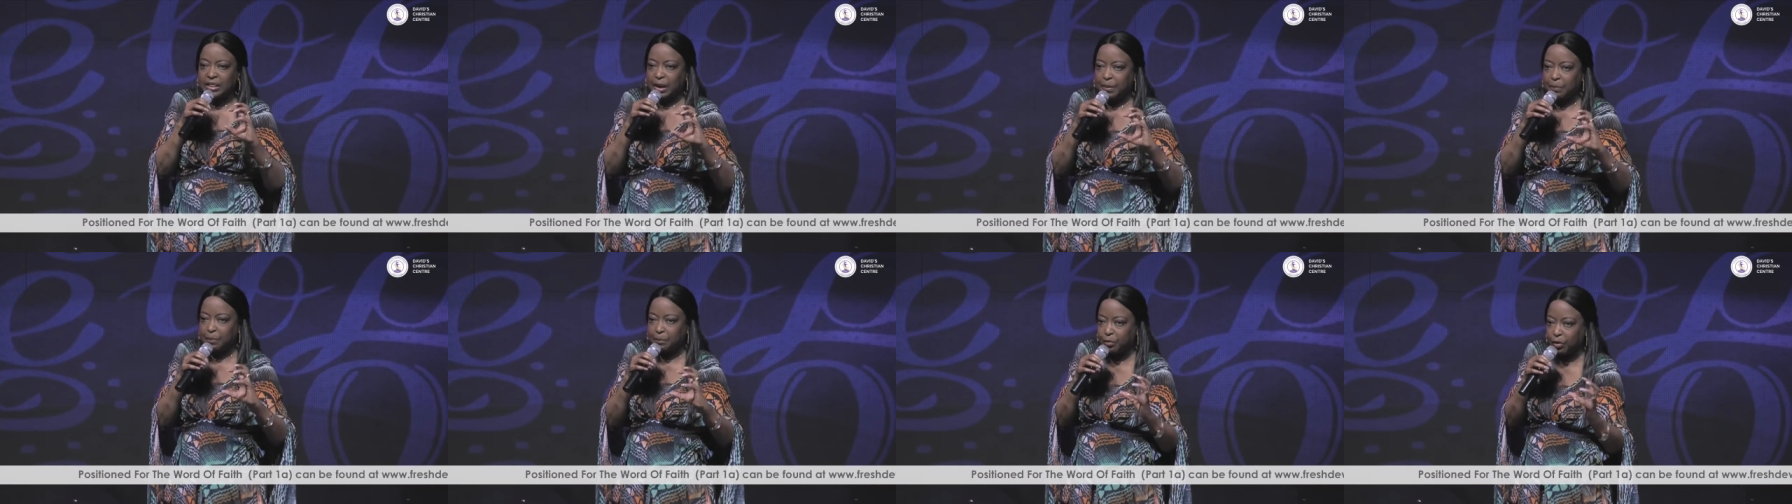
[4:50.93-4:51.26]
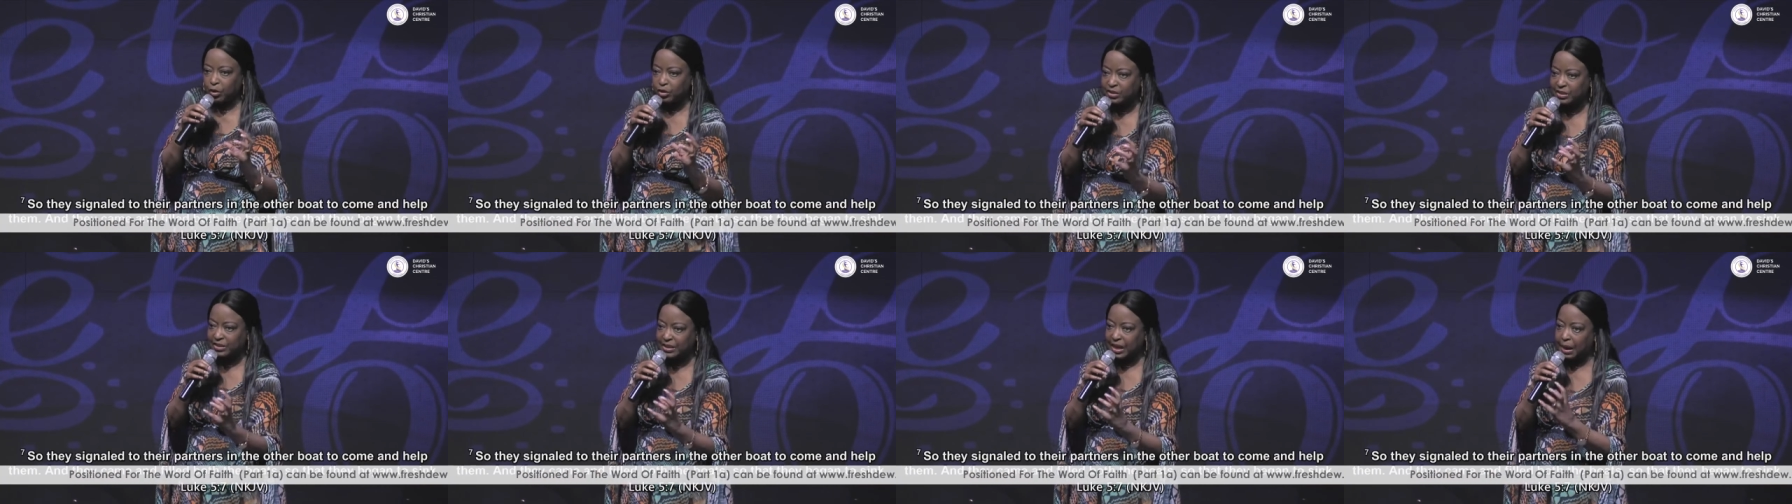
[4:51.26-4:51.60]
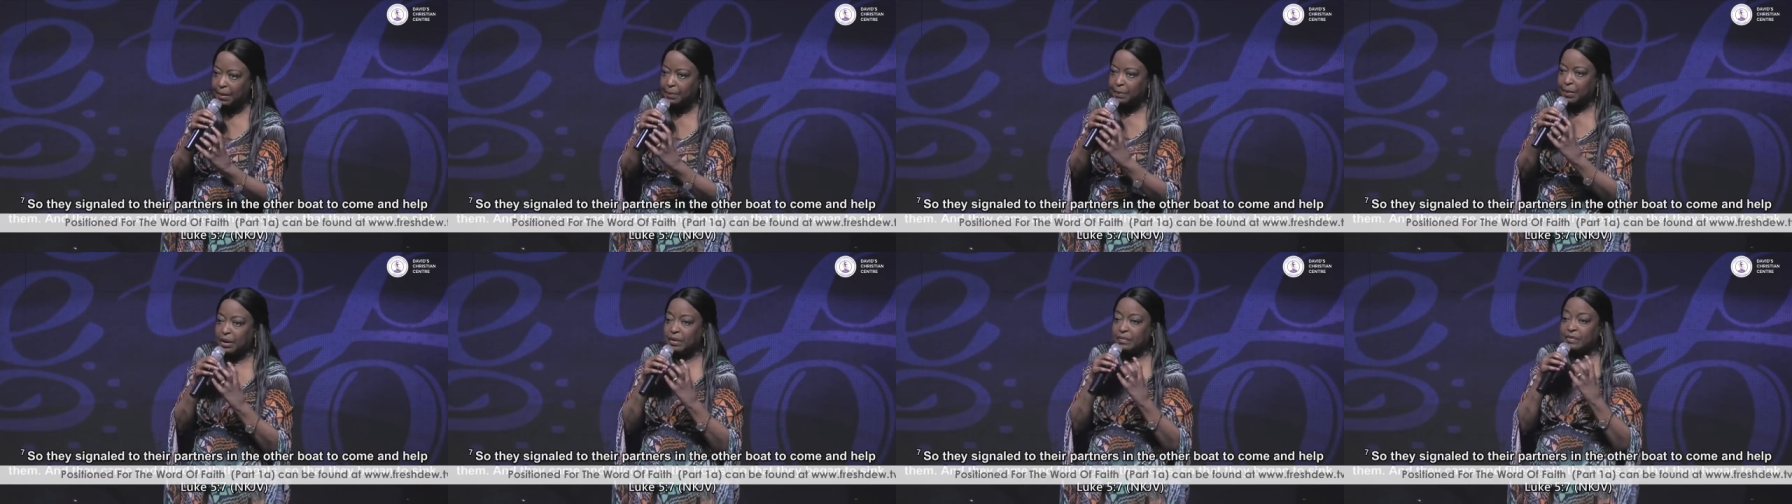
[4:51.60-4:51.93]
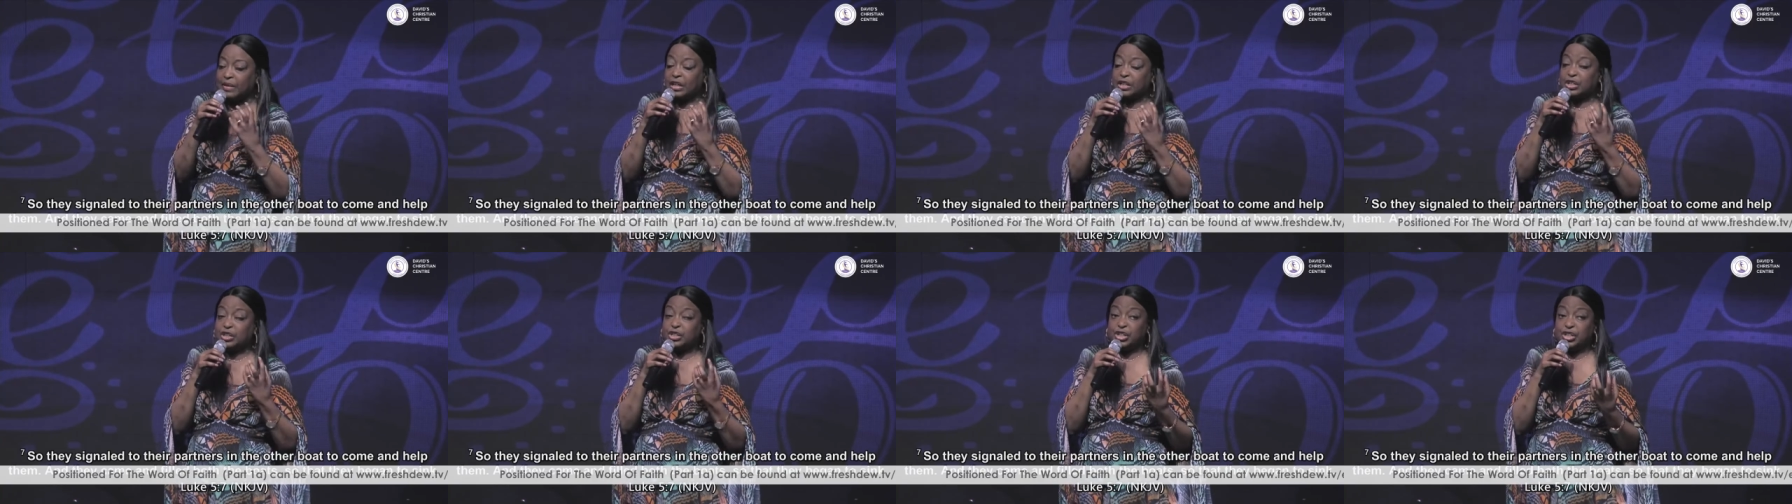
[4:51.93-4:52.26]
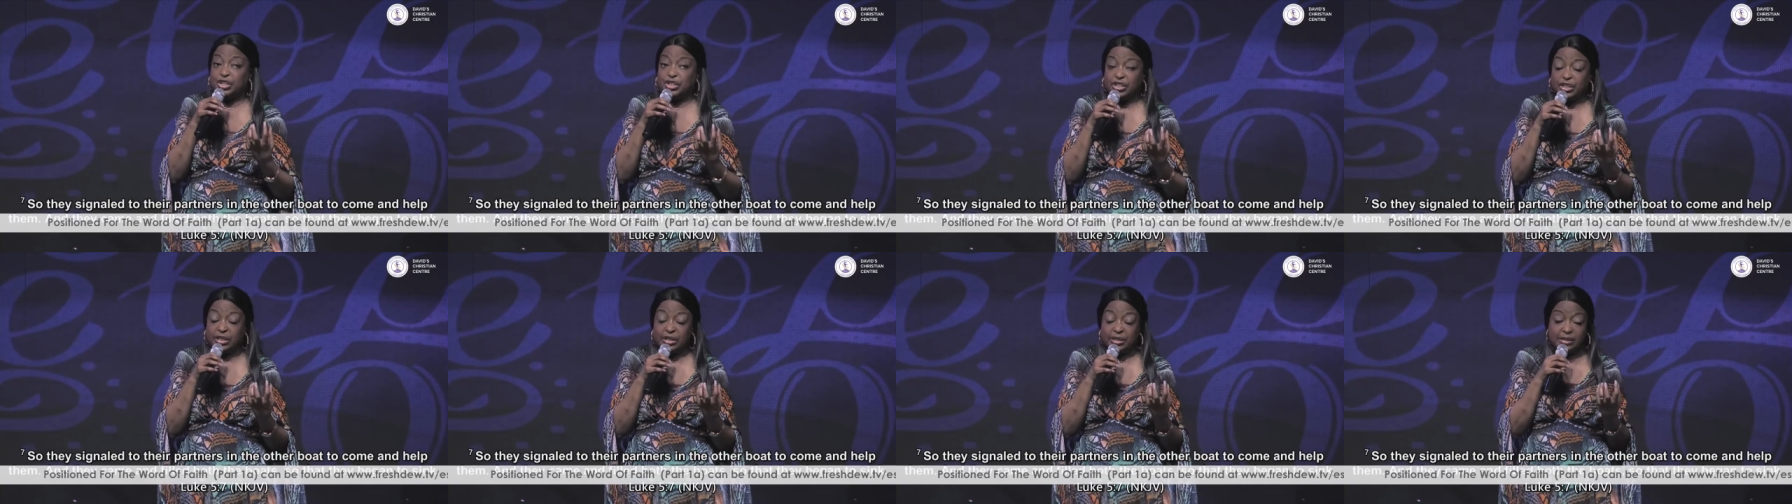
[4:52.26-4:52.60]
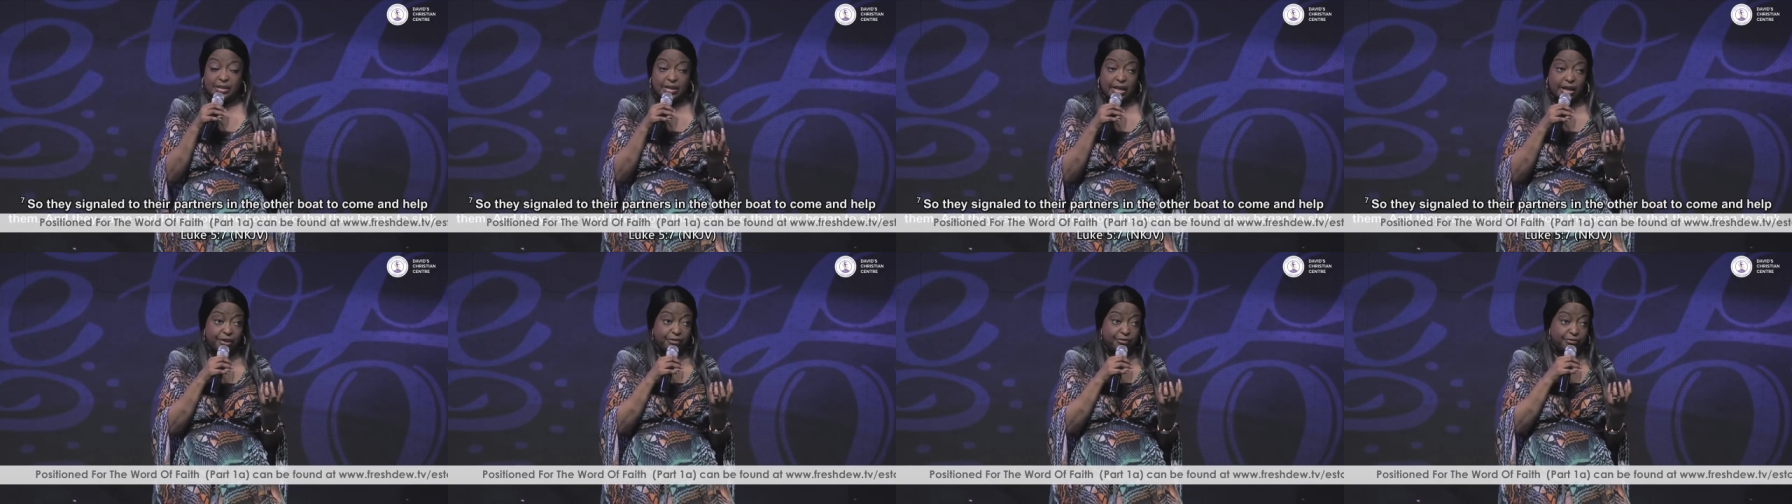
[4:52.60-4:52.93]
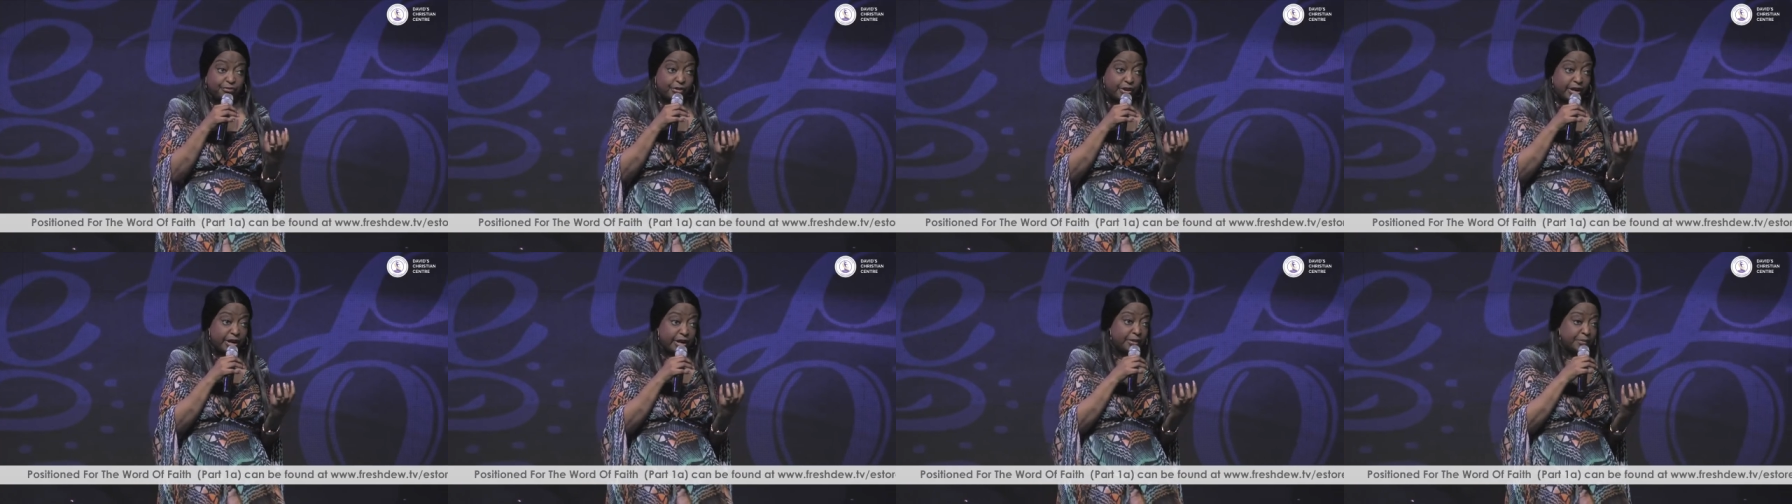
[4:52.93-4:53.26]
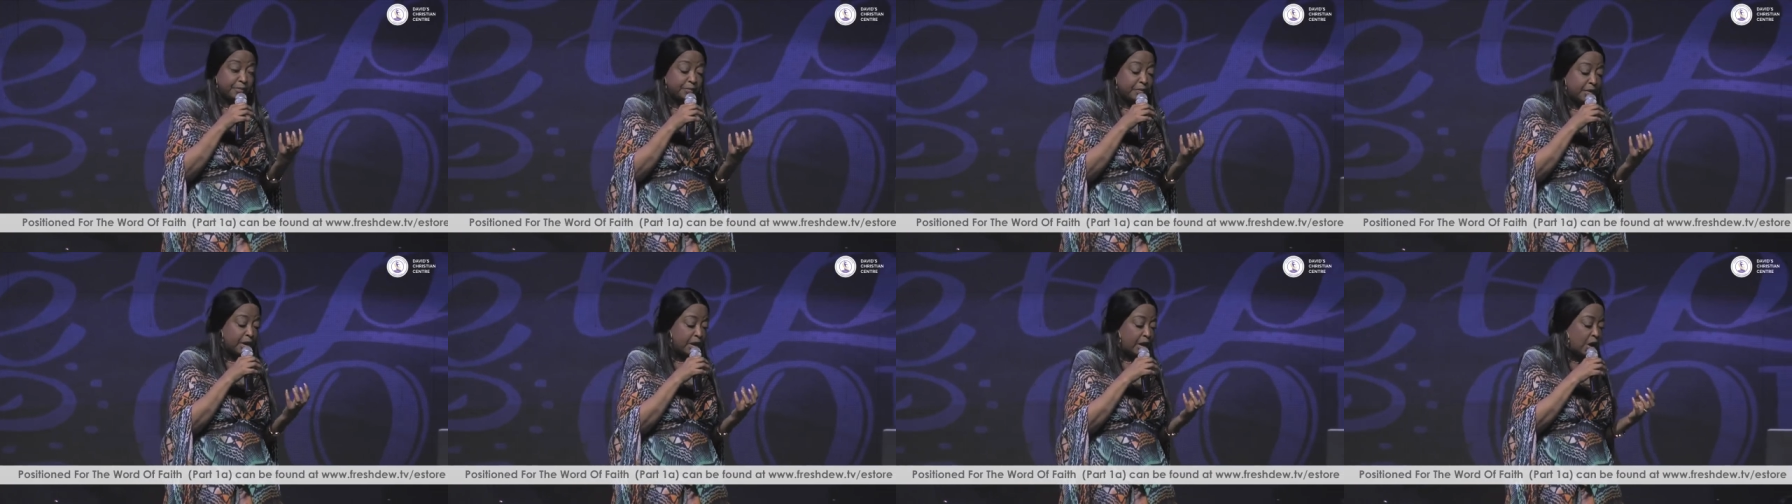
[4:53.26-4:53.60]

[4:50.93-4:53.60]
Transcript: that brought about that change in his life, right?